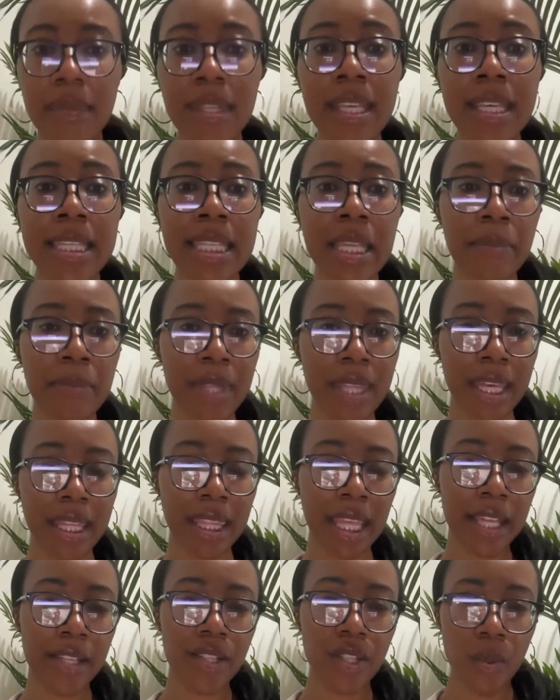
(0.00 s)
something like
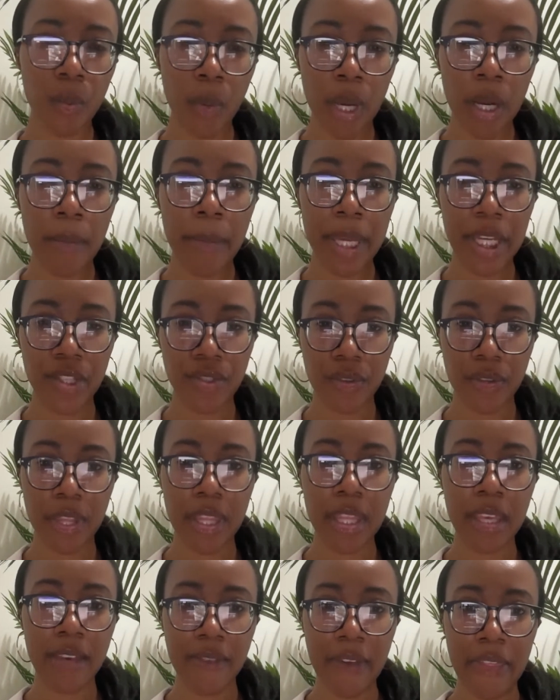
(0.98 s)
that. So you want to make sure that
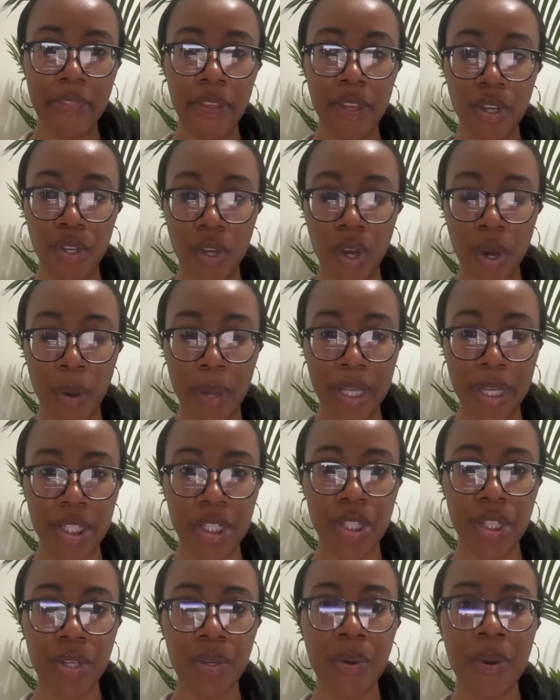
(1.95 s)
the event that you're going
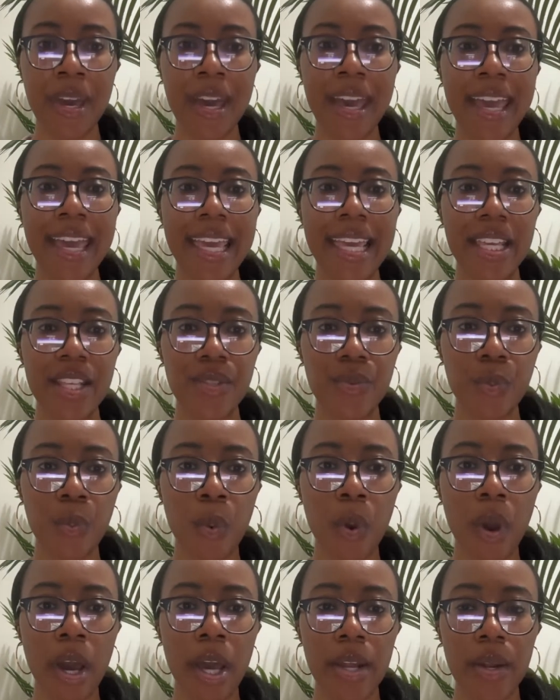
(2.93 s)
to is
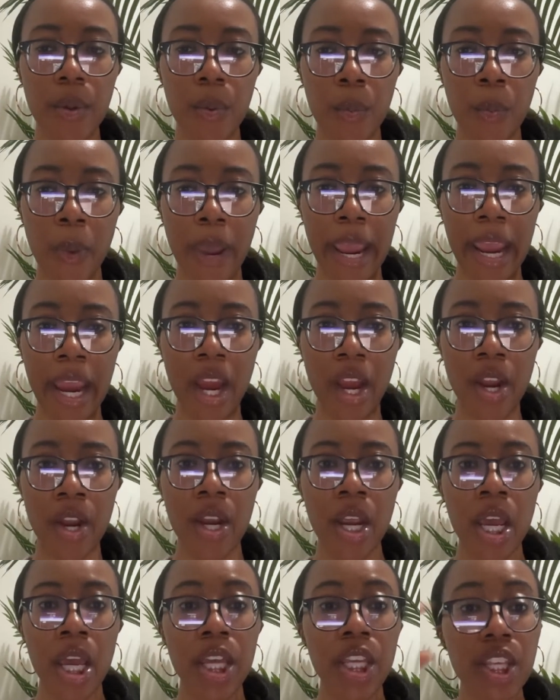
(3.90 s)
one where
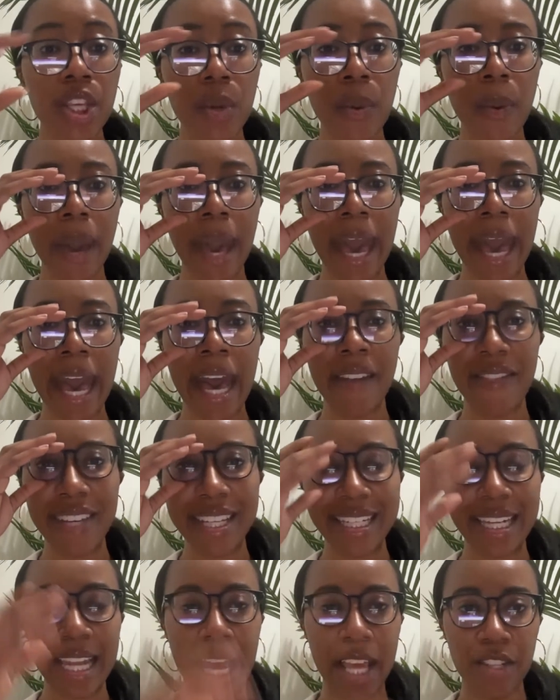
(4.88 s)
you have a
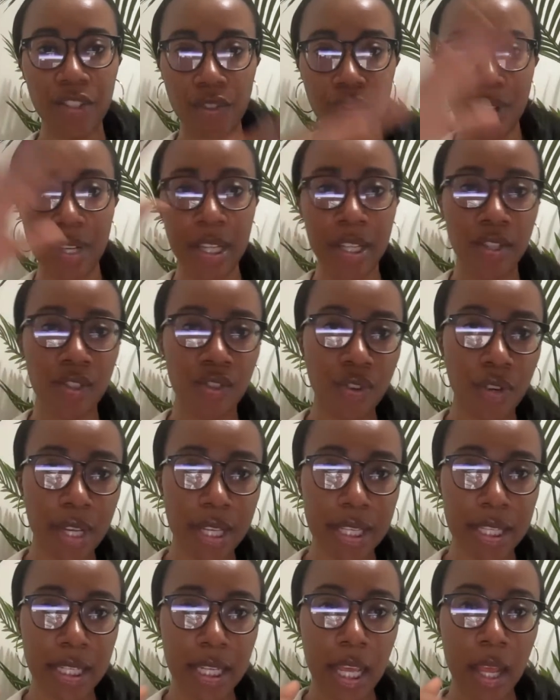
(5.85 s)
natural
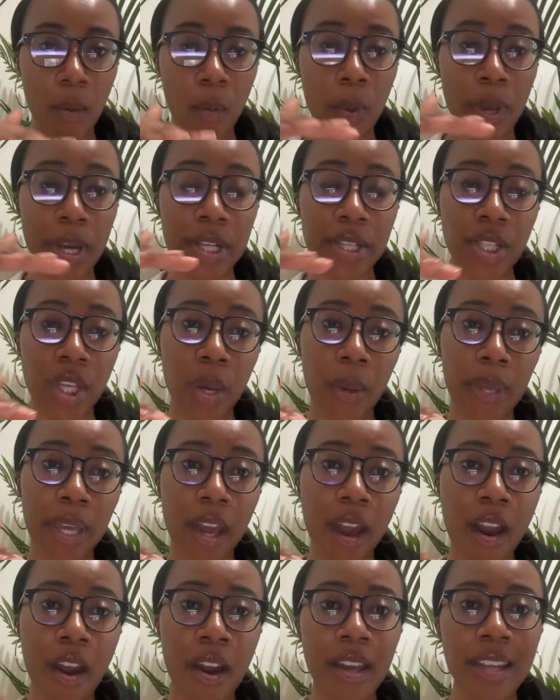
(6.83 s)
interest in what is going
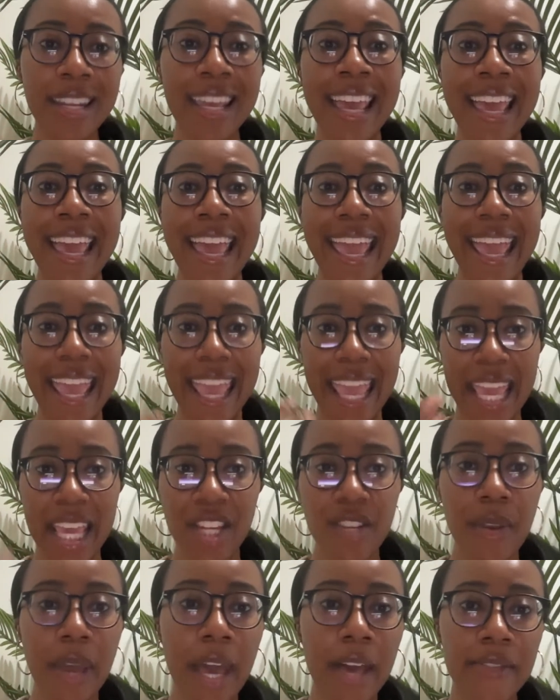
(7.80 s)
on and
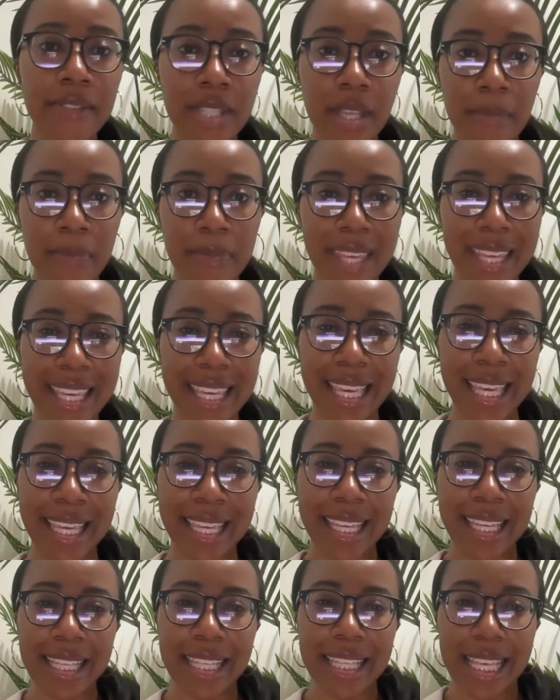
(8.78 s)
you have something
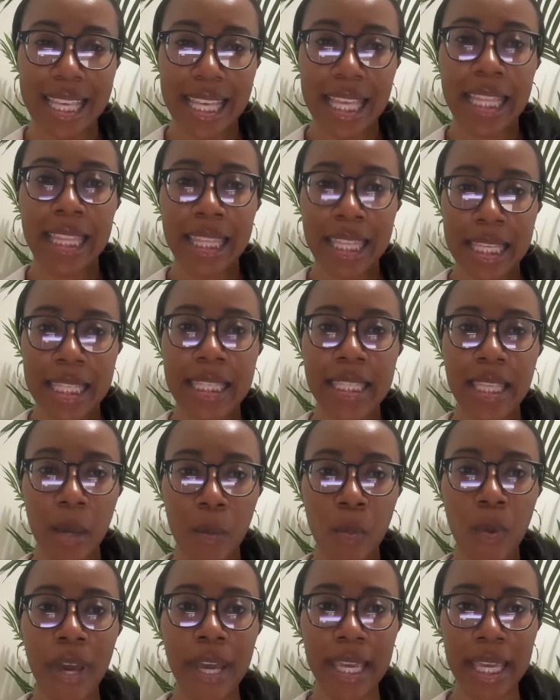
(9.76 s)
at least
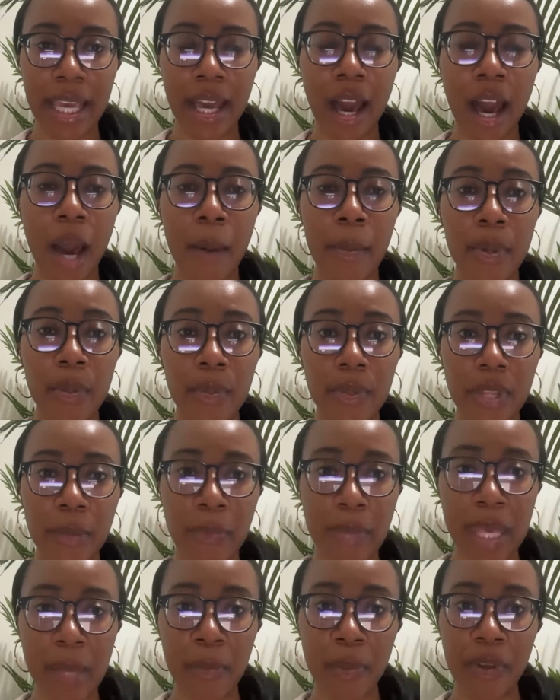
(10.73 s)
somewhat in common with the
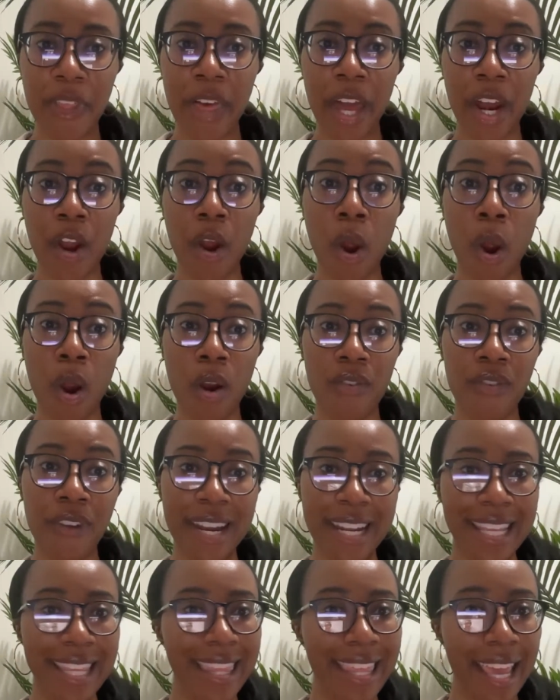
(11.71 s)
people that are
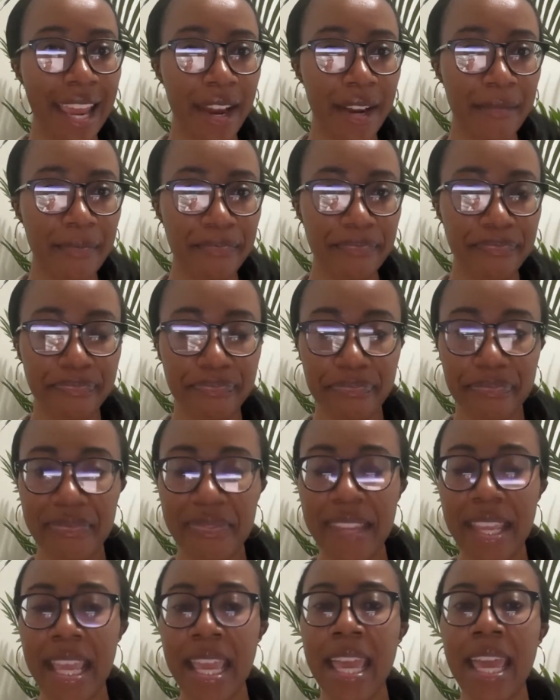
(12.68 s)
already there.
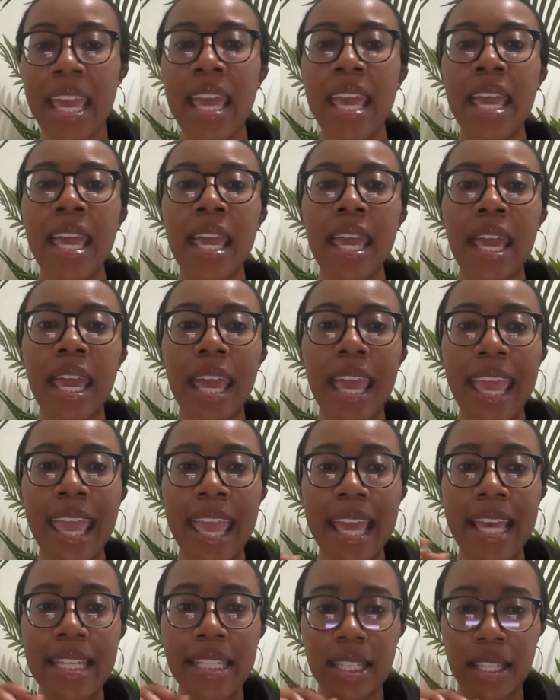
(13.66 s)

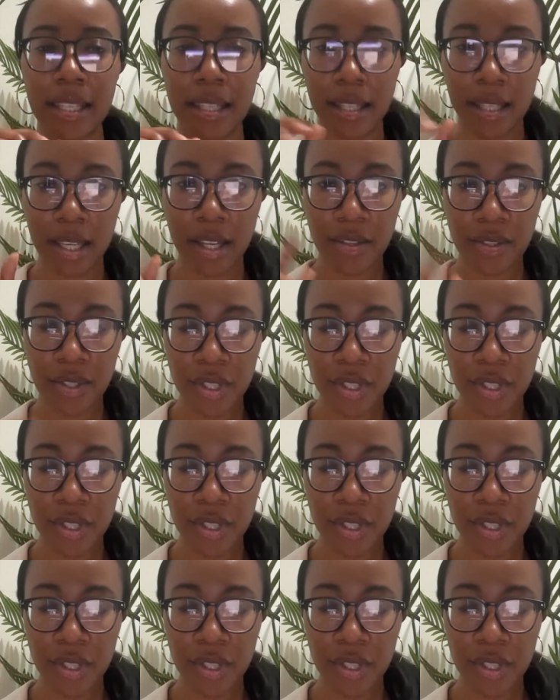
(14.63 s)
And here's a